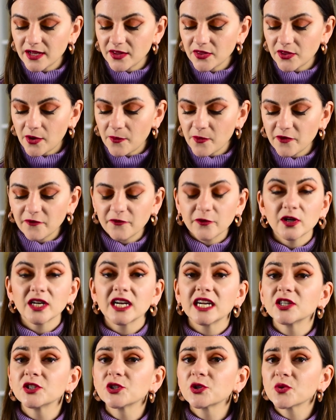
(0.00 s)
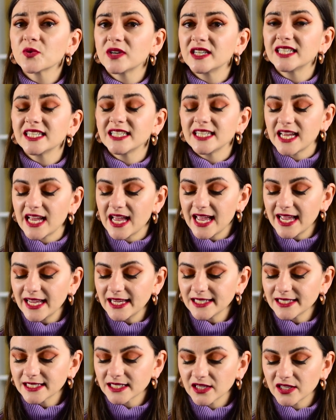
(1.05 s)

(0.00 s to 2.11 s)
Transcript: them for 28